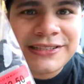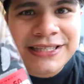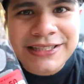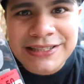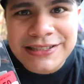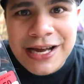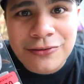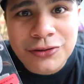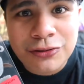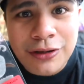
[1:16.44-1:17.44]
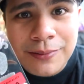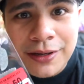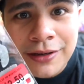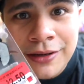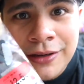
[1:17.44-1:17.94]
fifty cents. I just thought it was cool. I'm
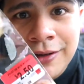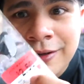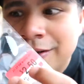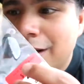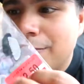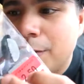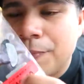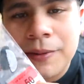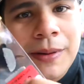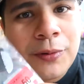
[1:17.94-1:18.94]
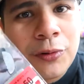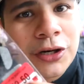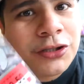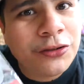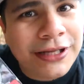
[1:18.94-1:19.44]
going to... I'm gonna pick maybe
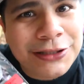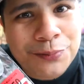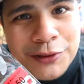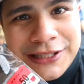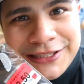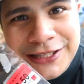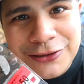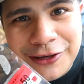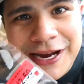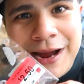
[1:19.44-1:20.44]
one or two of these and put these onto our